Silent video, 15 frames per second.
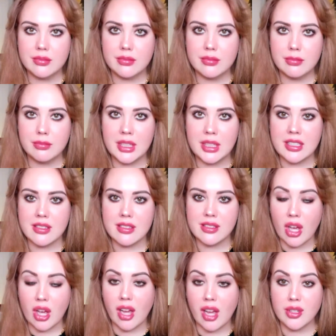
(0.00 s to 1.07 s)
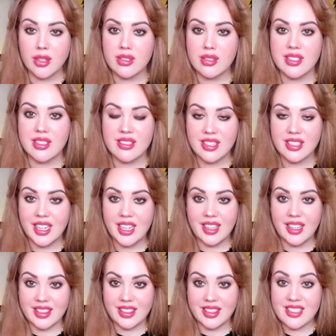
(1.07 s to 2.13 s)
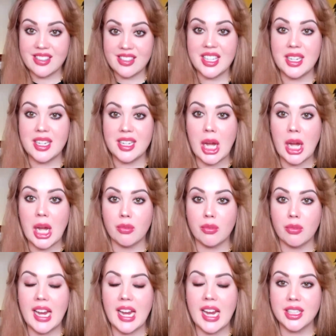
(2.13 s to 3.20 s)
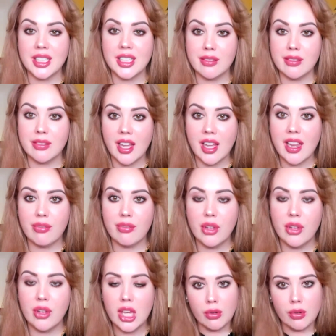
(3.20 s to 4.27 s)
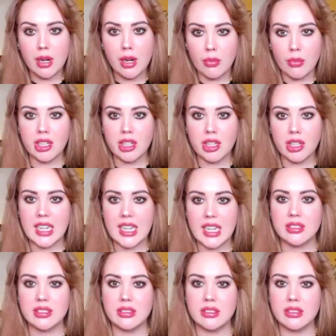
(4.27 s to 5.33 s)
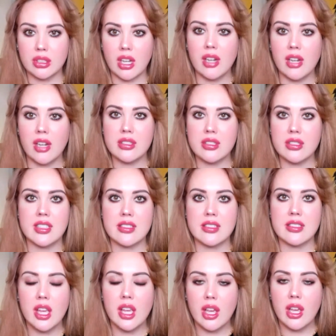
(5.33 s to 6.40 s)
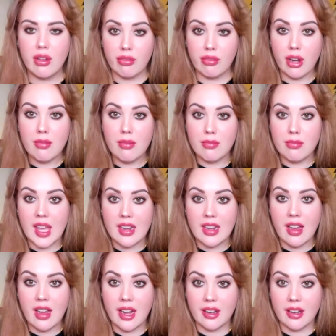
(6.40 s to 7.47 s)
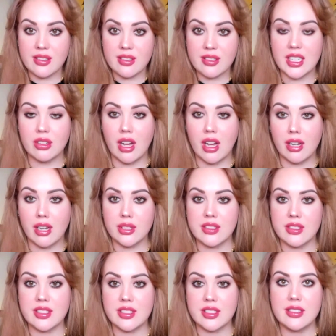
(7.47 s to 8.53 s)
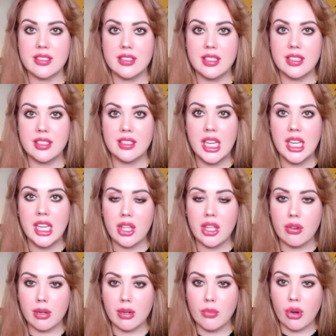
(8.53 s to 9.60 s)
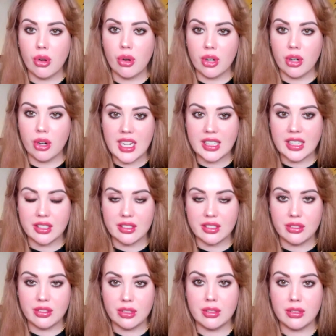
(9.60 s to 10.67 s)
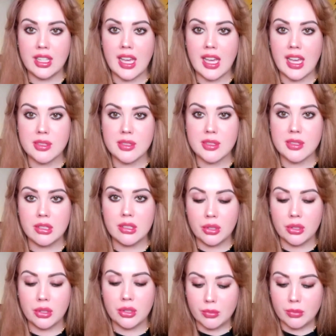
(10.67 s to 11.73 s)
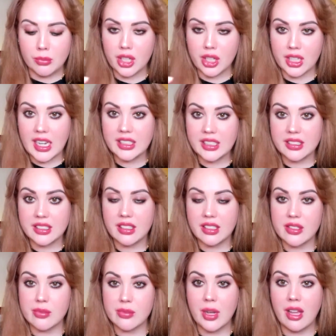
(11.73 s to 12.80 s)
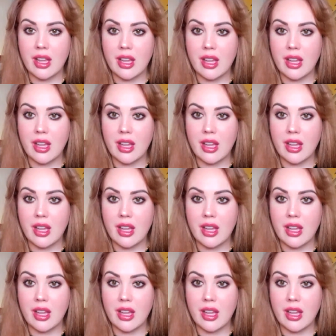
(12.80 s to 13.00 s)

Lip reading: because consciousness, that's the inherent reality of life. You are more connected to consciousness from that higher state in consciousness. You are more connected to the absolute. You are more connected as well